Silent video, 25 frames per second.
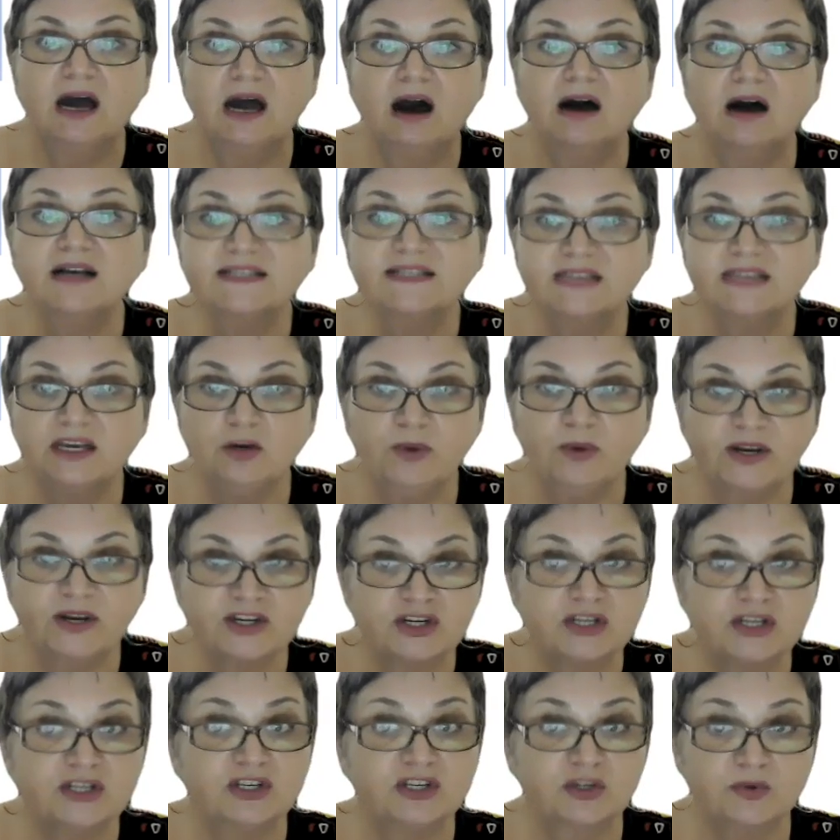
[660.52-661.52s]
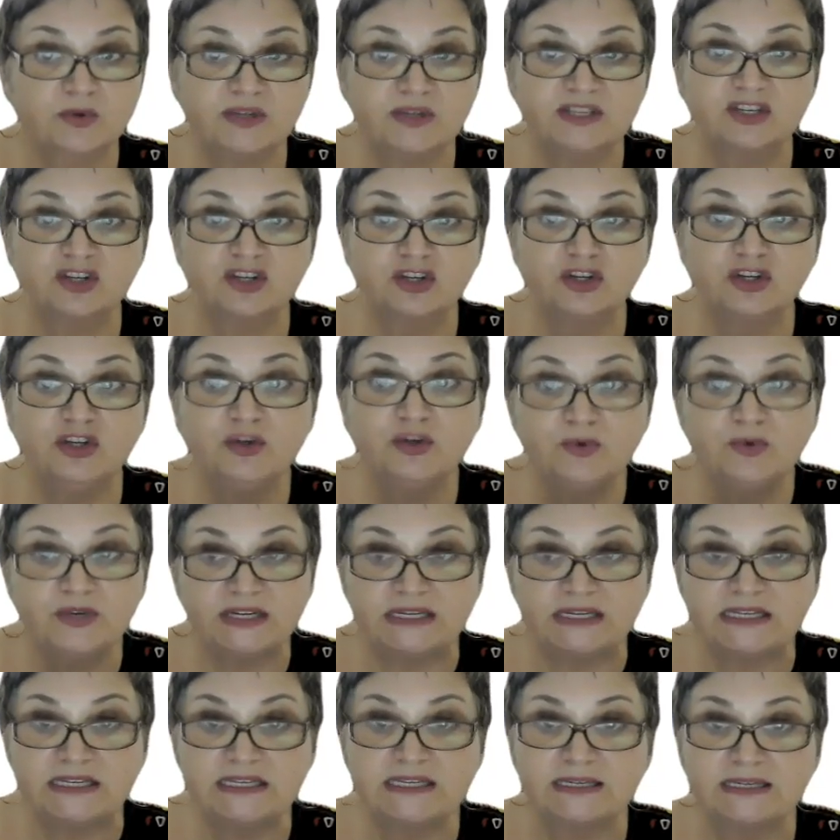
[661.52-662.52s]
asking questions to the
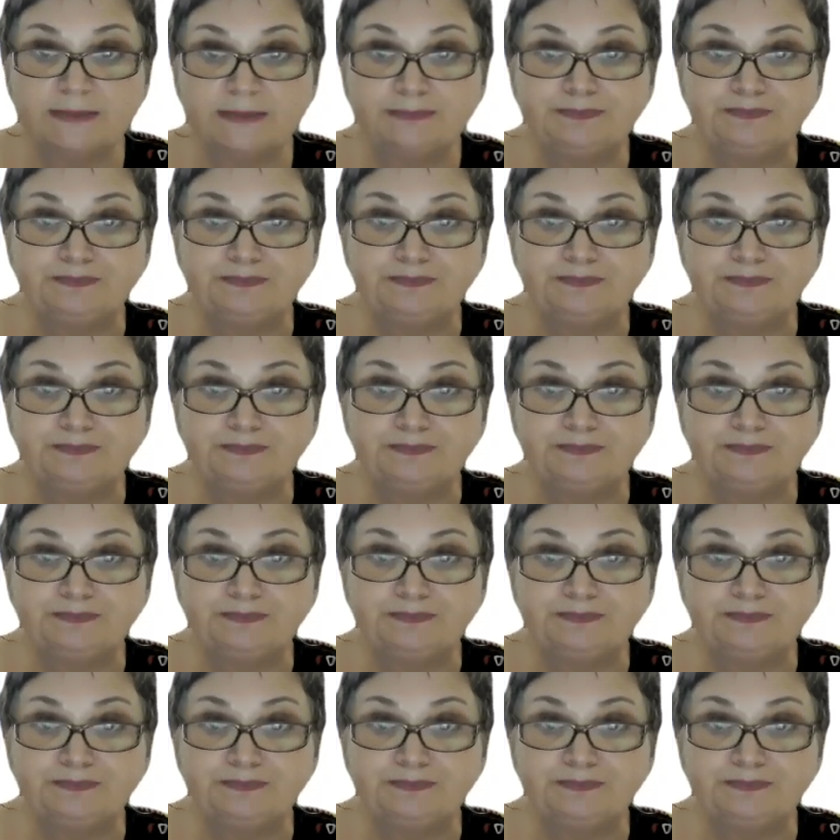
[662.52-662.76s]
students